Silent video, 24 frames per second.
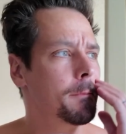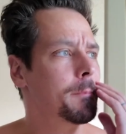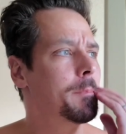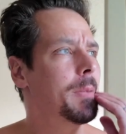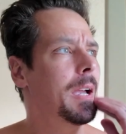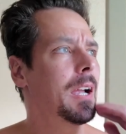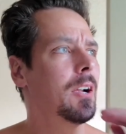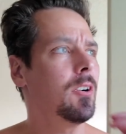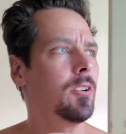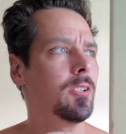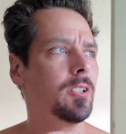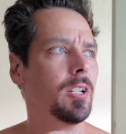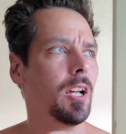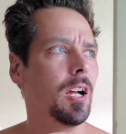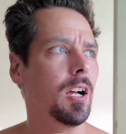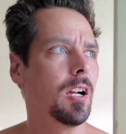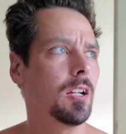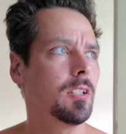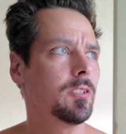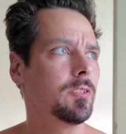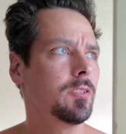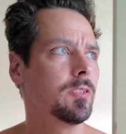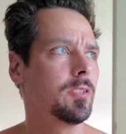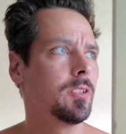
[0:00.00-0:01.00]

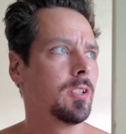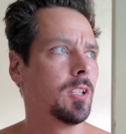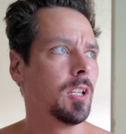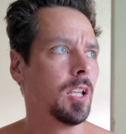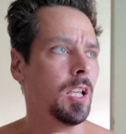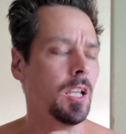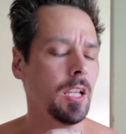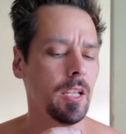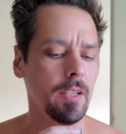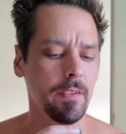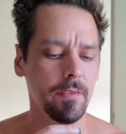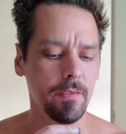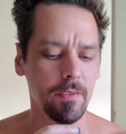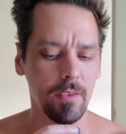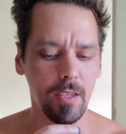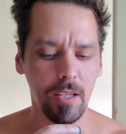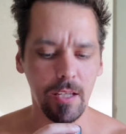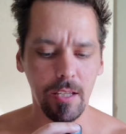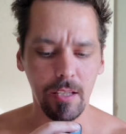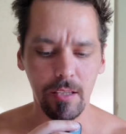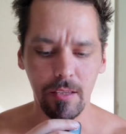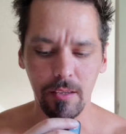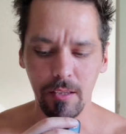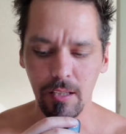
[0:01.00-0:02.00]
paradox
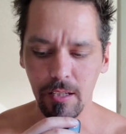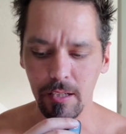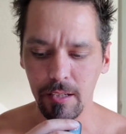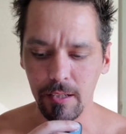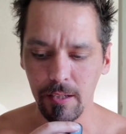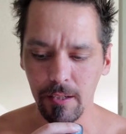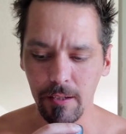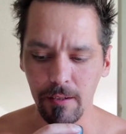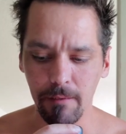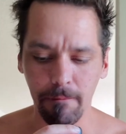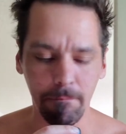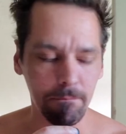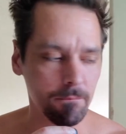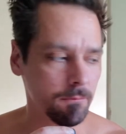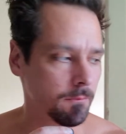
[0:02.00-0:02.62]
that, like,